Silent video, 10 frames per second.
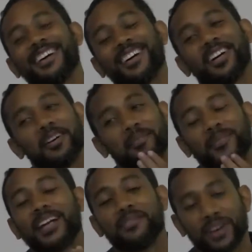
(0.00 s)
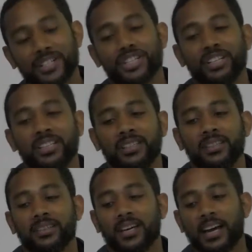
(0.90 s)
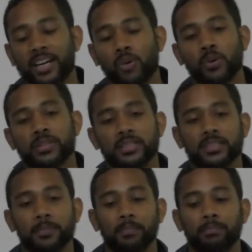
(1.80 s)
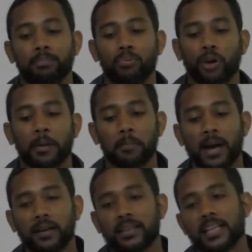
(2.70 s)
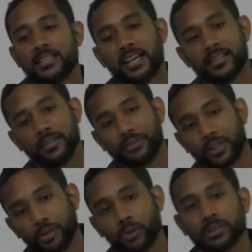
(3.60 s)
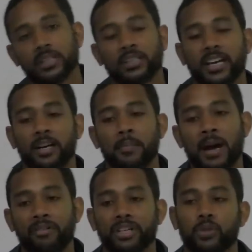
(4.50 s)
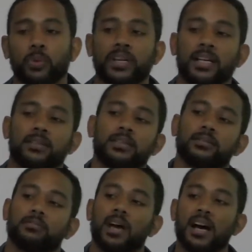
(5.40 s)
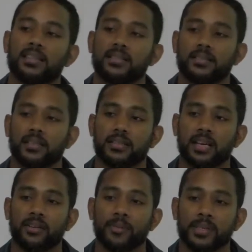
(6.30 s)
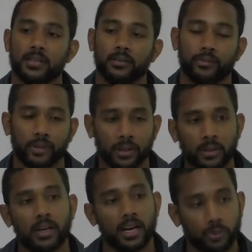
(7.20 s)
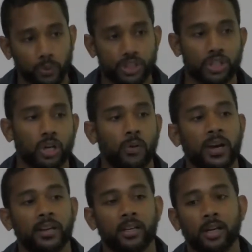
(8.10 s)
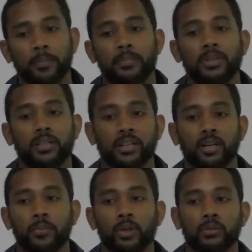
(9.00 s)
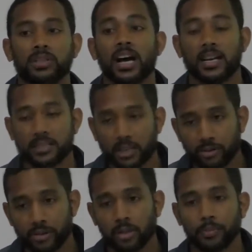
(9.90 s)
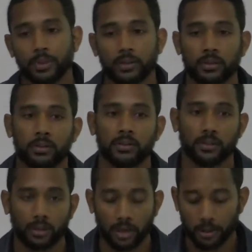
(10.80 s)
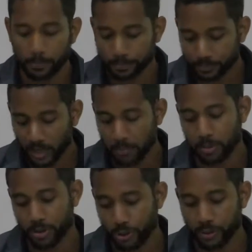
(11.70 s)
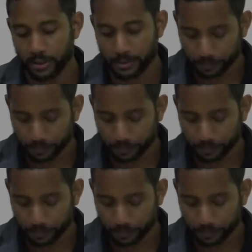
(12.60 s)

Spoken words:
And eventually, I kind of wanted to bring back that scientific thought and kind of marry it with that artistic side of myself, and which is how I ended up learning about art psychotherapy and pursuing it.